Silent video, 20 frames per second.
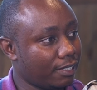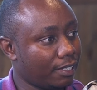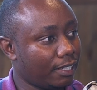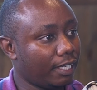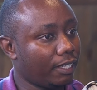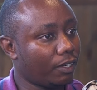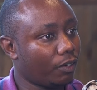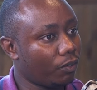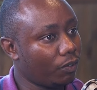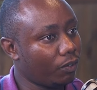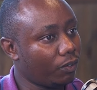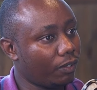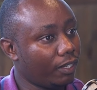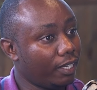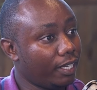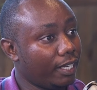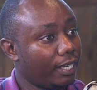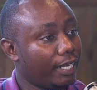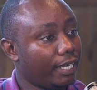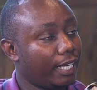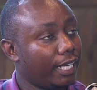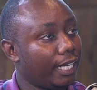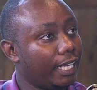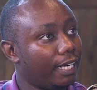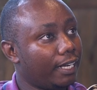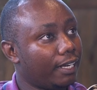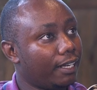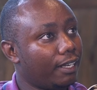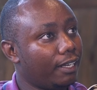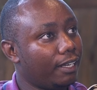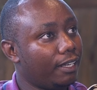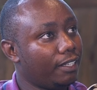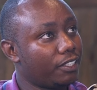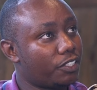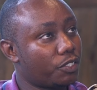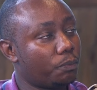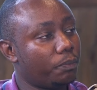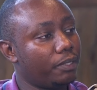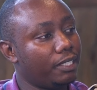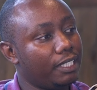They're like, oh, and
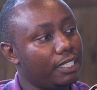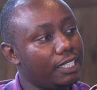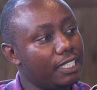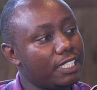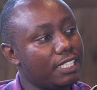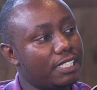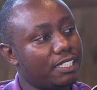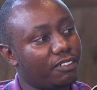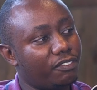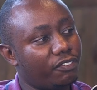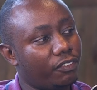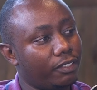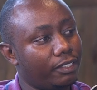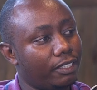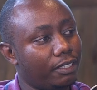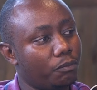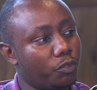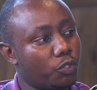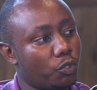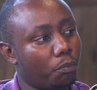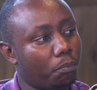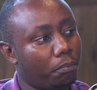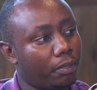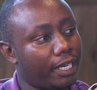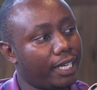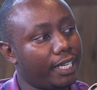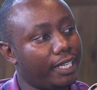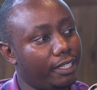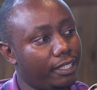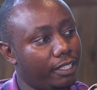it's been easier for them to buy